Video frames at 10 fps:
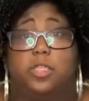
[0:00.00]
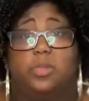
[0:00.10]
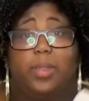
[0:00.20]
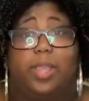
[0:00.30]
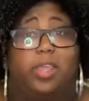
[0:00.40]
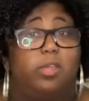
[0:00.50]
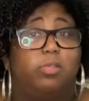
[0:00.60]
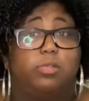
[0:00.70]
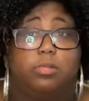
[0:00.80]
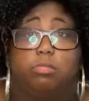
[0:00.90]
is what I
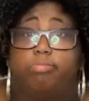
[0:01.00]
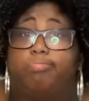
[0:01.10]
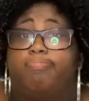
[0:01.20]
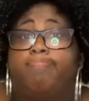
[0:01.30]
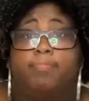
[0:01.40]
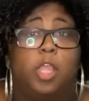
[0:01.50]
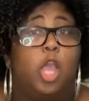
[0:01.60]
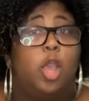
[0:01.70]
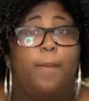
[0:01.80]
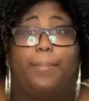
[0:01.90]
use.
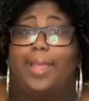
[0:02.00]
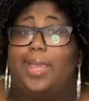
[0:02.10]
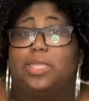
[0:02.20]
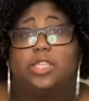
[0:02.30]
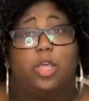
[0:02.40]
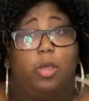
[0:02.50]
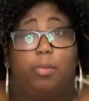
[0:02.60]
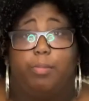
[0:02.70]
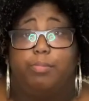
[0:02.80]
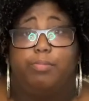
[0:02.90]
Plain
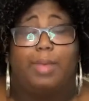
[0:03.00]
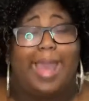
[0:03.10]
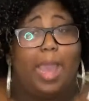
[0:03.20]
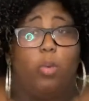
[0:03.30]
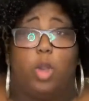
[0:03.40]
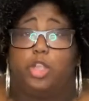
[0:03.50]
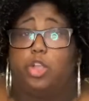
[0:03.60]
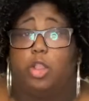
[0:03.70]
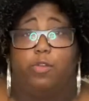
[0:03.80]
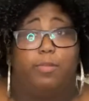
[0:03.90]
soap. I wash
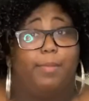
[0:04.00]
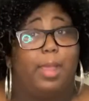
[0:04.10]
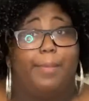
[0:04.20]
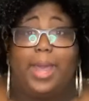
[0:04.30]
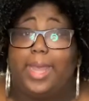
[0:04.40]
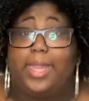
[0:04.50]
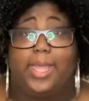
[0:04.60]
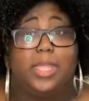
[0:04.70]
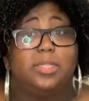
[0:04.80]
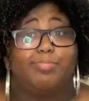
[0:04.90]
all over my
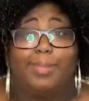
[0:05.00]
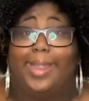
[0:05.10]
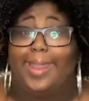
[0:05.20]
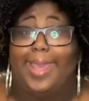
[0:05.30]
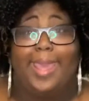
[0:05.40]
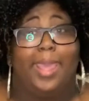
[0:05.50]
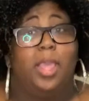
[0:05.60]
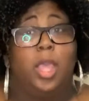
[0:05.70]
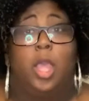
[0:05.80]
body, my neck,